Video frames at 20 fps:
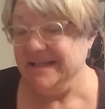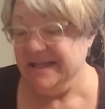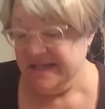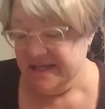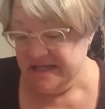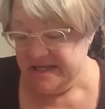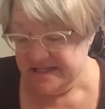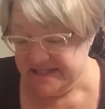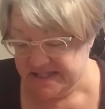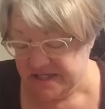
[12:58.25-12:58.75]

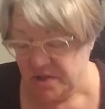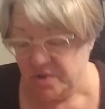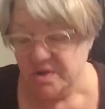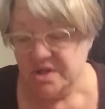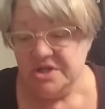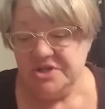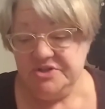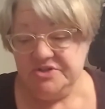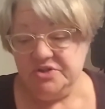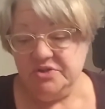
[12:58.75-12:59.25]
So
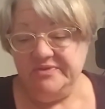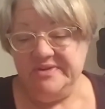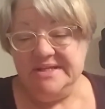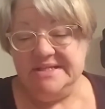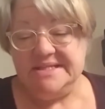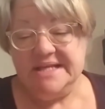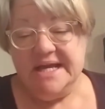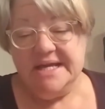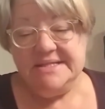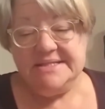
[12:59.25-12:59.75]
serving
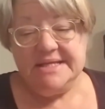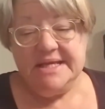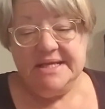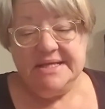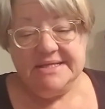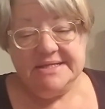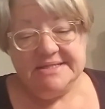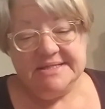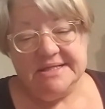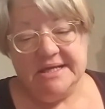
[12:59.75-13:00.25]
size
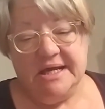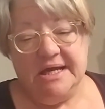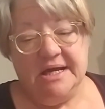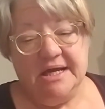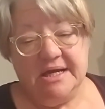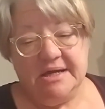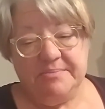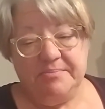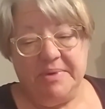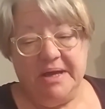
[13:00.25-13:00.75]
is
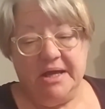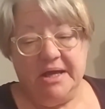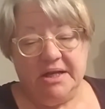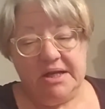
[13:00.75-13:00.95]
about a cup.